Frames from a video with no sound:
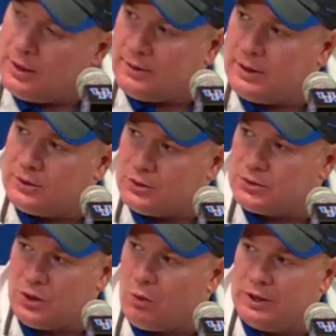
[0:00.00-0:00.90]
think
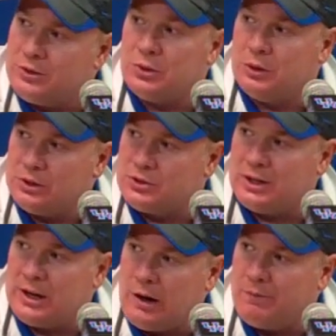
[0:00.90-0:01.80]
just going into it and
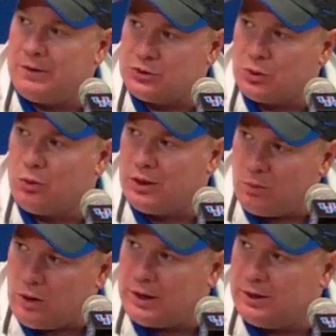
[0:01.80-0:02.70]
seeing how physical they
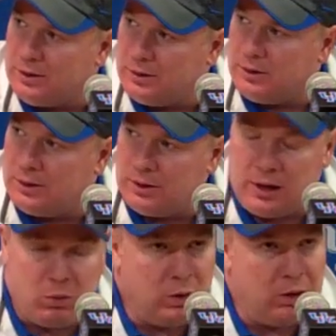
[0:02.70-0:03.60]
run it and
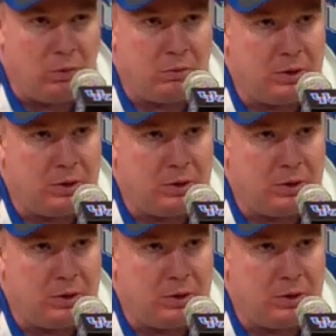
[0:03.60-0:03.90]
how well,